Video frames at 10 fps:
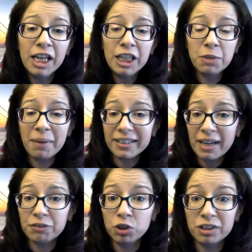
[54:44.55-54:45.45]
You might have
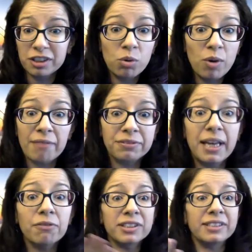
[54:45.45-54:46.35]
students who have
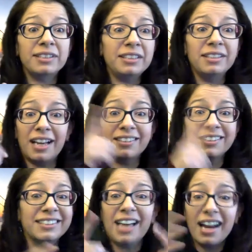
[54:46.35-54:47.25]
never seen a
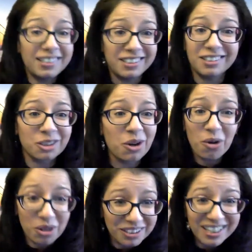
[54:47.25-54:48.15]
sign in their
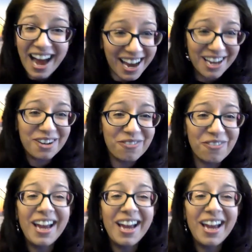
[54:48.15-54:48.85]
whole life,